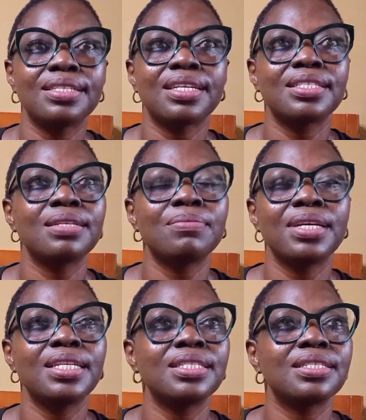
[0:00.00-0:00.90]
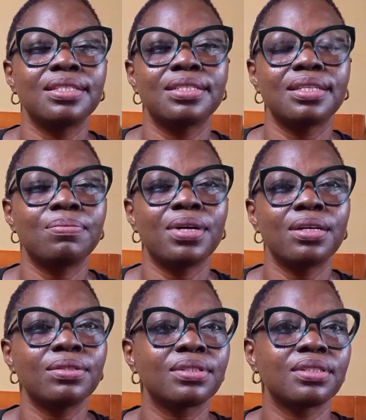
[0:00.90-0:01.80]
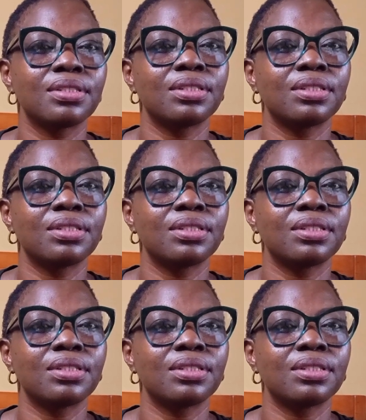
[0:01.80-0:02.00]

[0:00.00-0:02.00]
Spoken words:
Entertainment is about